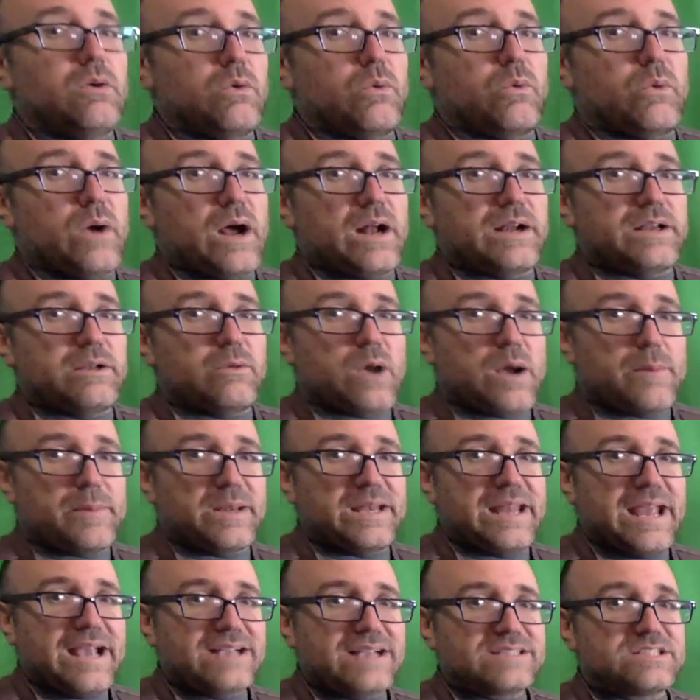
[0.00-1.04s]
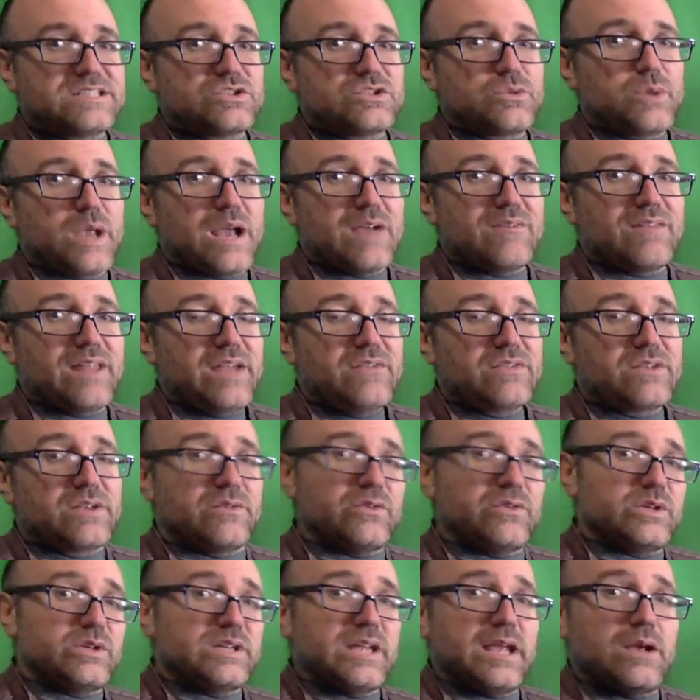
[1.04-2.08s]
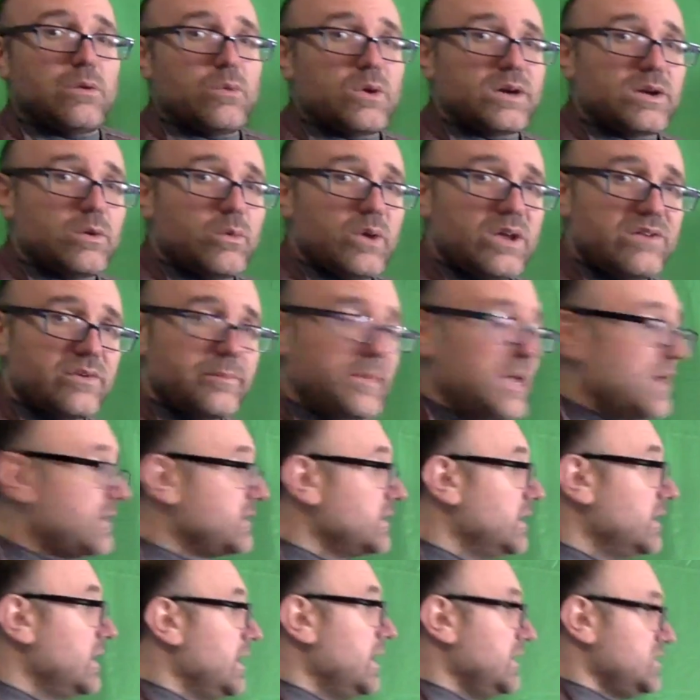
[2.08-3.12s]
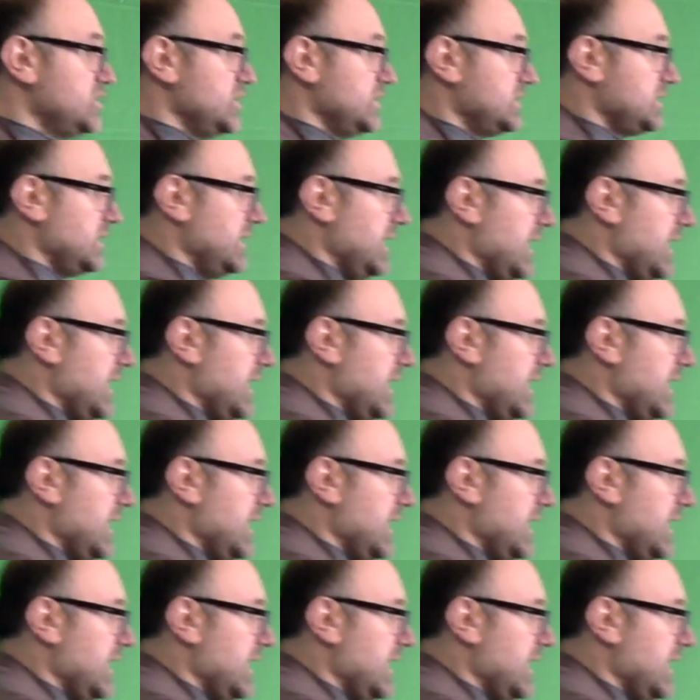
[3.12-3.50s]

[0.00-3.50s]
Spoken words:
how many x's do we have left? If you take one away from that, just an